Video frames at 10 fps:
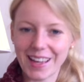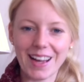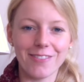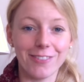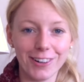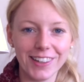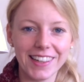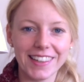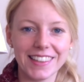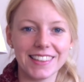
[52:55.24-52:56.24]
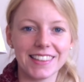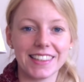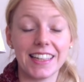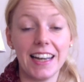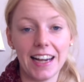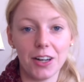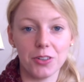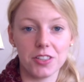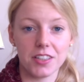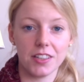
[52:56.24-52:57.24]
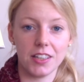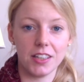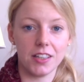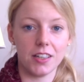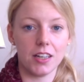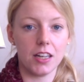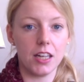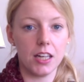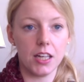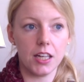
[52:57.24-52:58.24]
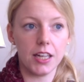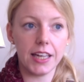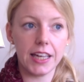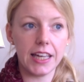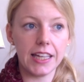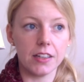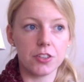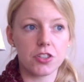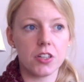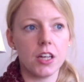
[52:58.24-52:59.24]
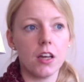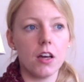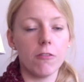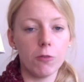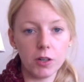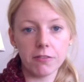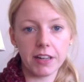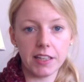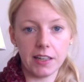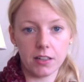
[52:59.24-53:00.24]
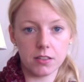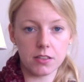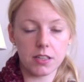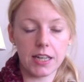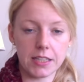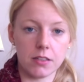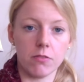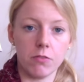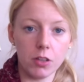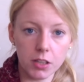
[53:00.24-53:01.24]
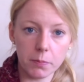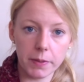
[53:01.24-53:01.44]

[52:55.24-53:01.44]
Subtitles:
WOLKE is cloud in English. Woolen Vine Yarns has a WOLKE